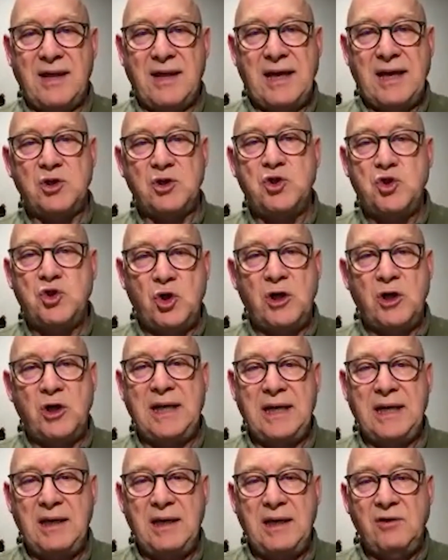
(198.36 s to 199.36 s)
that
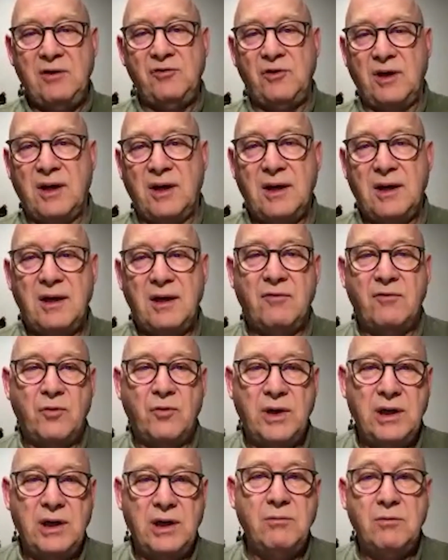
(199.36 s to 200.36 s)
journey easier if
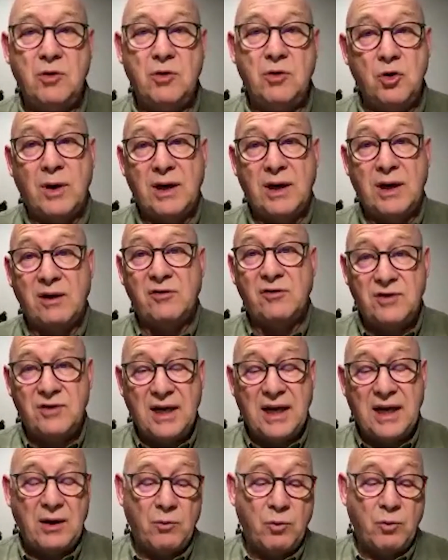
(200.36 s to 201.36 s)
we do
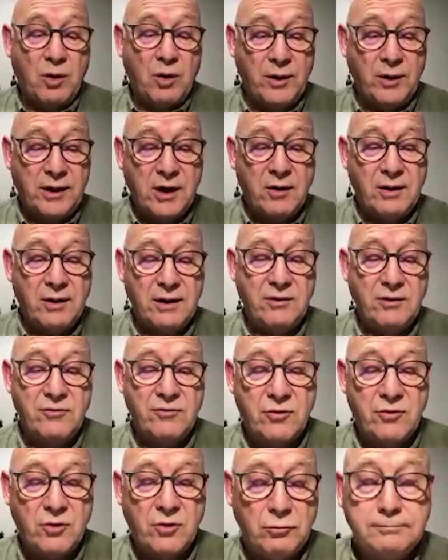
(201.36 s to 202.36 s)
understand what we're going
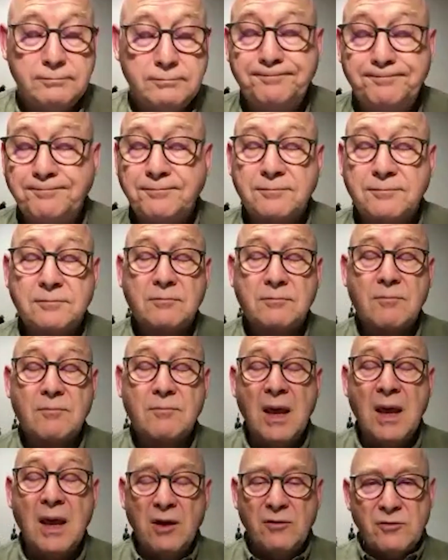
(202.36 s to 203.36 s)
through.
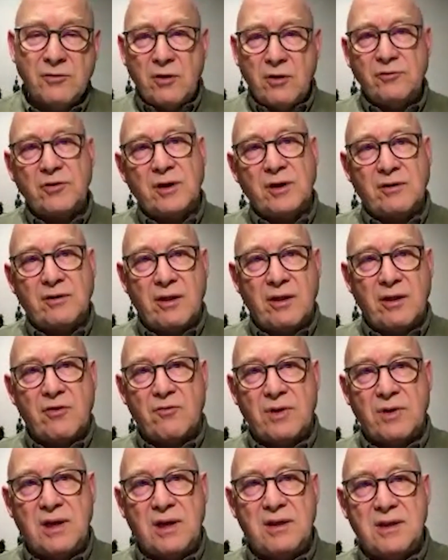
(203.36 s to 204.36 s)
So those are kind of the
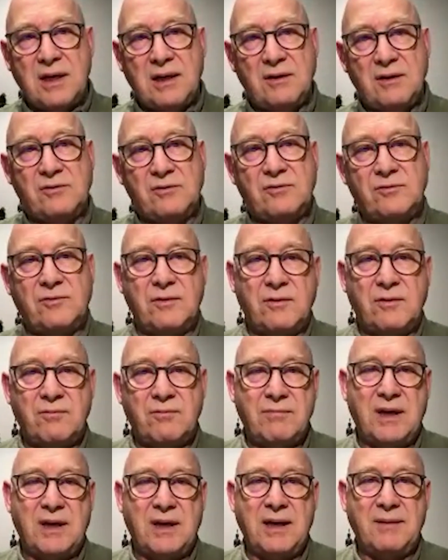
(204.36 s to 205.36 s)
three things that
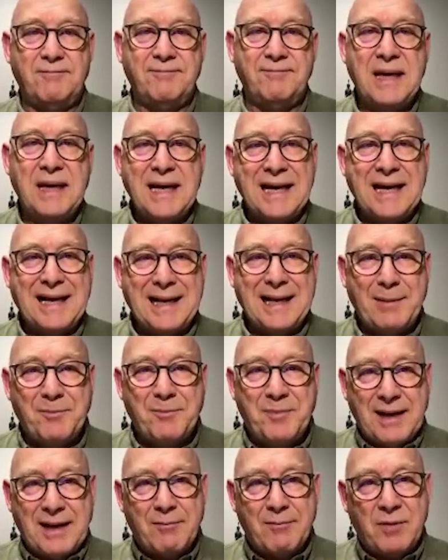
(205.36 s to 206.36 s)

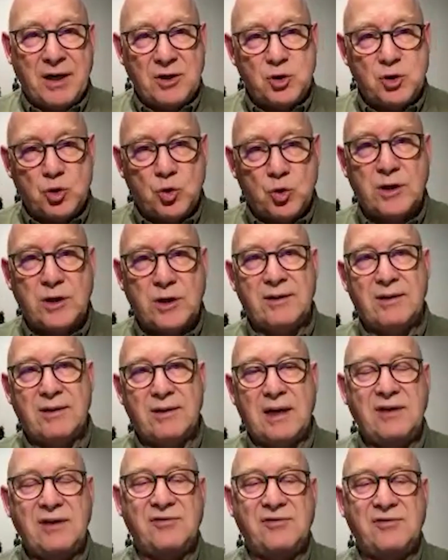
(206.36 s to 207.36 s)
clumping up my talk and
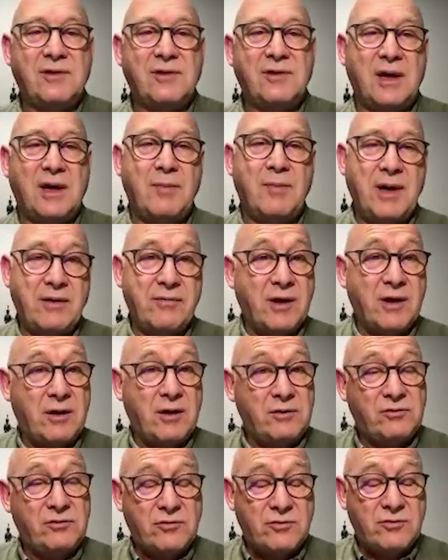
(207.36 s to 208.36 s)
the lessons about
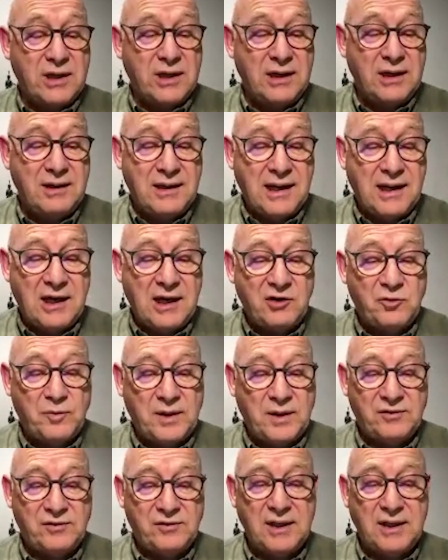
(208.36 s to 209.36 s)
those three
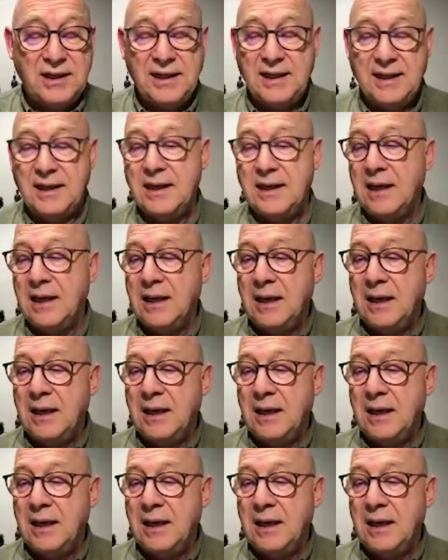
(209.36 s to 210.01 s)
aspects in here.